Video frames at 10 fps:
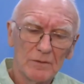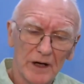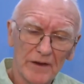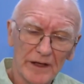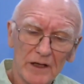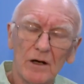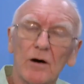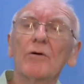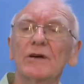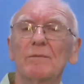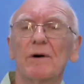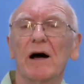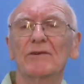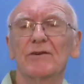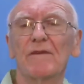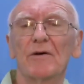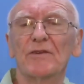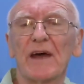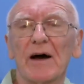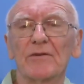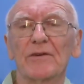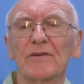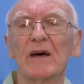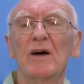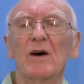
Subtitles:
by the occupiers of those houses?